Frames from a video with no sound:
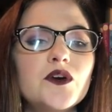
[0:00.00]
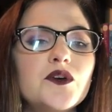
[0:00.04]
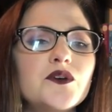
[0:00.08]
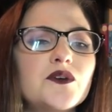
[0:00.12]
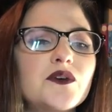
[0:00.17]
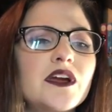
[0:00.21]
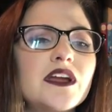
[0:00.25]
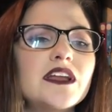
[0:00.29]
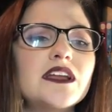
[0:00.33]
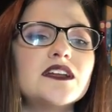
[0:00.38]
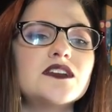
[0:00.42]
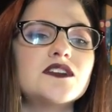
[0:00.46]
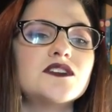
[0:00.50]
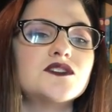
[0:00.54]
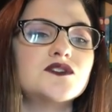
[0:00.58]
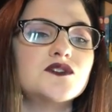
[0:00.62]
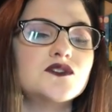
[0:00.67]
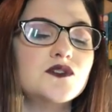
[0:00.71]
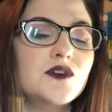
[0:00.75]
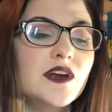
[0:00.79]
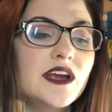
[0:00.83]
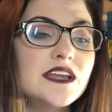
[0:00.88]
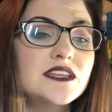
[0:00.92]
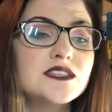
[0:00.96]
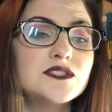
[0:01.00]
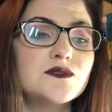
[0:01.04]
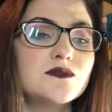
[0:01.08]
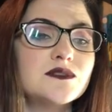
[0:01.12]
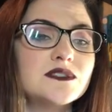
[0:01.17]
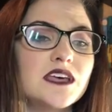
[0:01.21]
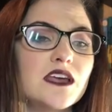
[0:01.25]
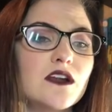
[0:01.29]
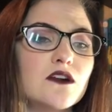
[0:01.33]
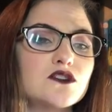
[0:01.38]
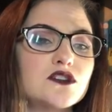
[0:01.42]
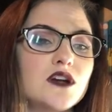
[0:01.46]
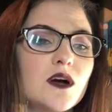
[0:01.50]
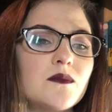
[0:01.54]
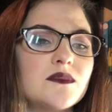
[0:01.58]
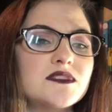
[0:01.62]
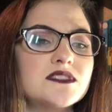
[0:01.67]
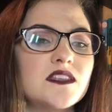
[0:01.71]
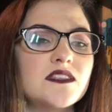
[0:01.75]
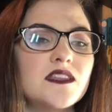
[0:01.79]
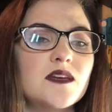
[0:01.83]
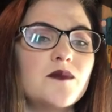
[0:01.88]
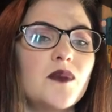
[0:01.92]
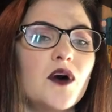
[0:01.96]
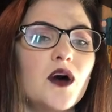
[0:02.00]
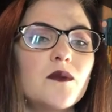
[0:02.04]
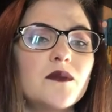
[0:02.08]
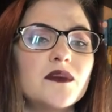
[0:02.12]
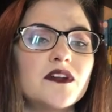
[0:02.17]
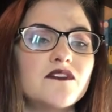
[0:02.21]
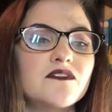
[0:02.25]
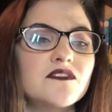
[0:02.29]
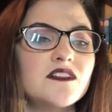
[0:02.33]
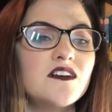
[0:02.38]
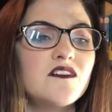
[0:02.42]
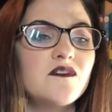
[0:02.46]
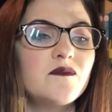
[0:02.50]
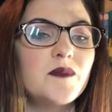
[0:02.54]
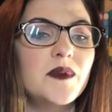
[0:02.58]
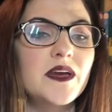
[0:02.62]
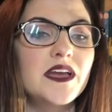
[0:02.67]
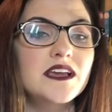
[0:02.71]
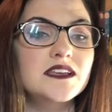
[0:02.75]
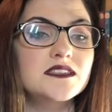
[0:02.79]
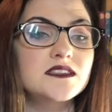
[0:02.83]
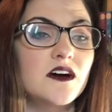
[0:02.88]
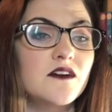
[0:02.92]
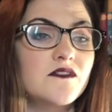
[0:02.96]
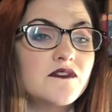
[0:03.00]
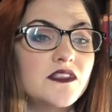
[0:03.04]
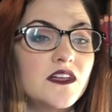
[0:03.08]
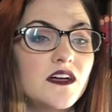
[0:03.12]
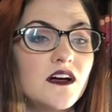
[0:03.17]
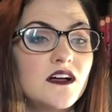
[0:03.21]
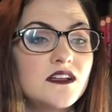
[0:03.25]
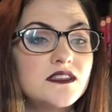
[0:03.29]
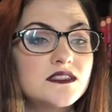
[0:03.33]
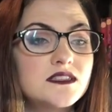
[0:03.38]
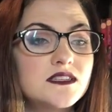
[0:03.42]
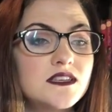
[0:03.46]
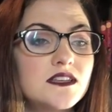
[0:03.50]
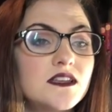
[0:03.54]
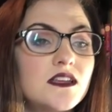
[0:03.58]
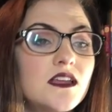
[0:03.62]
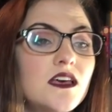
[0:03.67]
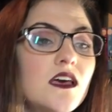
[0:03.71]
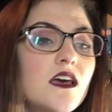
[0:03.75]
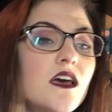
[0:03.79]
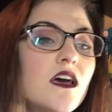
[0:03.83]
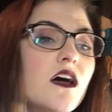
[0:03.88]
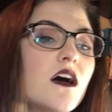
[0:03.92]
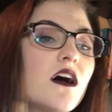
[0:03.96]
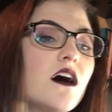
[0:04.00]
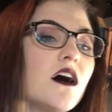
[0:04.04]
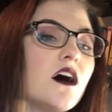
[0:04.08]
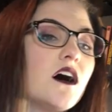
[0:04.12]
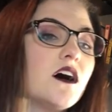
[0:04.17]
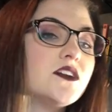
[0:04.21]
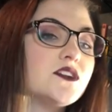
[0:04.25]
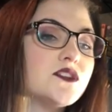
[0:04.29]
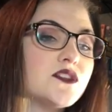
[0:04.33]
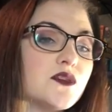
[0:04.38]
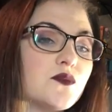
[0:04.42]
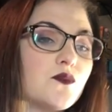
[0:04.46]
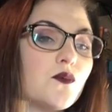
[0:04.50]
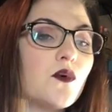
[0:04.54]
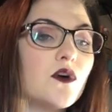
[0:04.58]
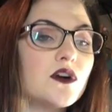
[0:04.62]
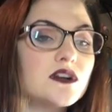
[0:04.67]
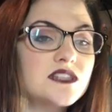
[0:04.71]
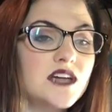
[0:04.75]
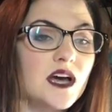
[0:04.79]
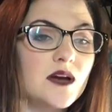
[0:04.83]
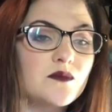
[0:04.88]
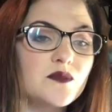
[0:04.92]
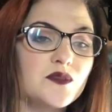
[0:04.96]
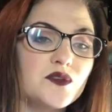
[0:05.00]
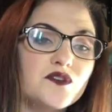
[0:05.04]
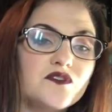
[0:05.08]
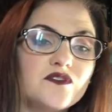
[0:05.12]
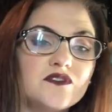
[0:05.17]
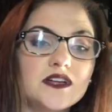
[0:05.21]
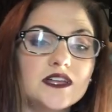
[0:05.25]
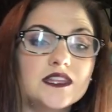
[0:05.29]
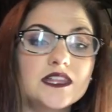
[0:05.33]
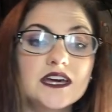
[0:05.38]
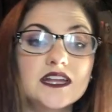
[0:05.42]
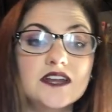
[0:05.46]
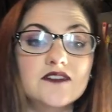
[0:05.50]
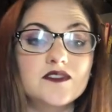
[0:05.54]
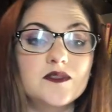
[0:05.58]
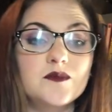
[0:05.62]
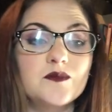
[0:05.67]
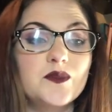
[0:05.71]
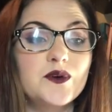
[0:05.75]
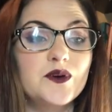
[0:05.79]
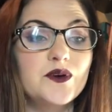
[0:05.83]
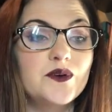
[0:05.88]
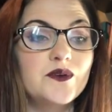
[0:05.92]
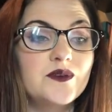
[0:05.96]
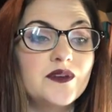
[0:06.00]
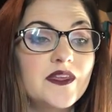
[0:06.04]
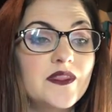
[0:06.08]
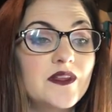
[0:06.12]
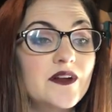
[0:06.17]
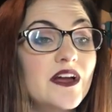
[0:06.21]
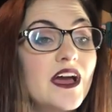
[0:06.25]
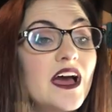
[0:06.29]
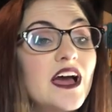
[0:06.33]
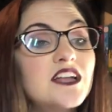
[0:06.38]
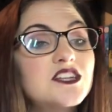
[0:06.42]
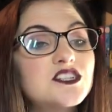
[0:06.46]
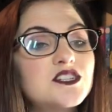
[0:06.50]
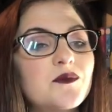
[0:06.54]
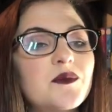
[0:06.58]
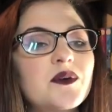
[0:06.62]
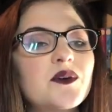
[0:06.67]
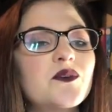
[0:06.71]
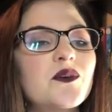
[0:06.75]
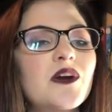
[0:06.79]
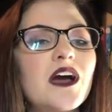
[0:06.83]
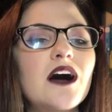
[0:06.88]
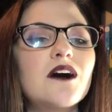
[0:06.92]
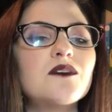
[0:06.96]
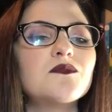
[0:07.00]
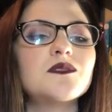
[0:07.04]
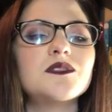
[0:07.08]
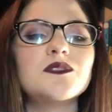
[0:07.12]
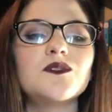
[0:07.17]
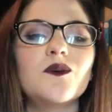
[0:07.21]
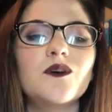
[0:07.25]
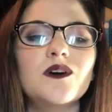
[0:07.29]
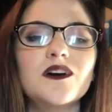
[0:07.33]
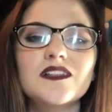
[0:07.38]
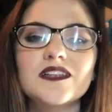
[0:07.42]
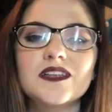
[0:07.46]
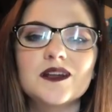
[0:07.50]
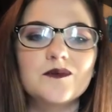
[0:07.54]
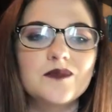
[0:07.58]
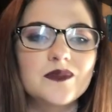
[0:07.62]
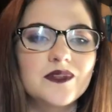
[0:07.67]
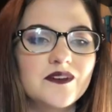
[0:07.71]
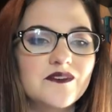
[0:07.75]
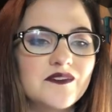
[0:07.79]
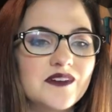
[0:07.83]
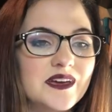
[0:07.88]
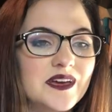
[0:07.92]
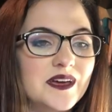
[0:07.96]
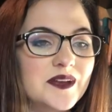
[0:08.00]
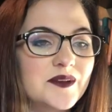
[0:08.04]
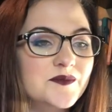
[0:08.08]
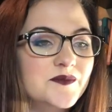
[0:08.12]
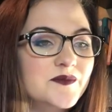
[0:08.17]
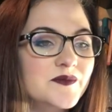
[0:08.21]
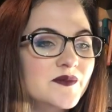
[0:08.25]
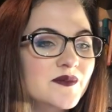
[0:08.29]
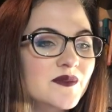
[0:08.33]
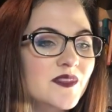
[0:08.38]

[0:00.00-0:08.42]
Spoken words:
who created great suicidal dramas on the apartment of Cliff Banks off the Hudson under the wartime blue floodlight of the moon, and their heads shall be crowned with laurel and oblivion,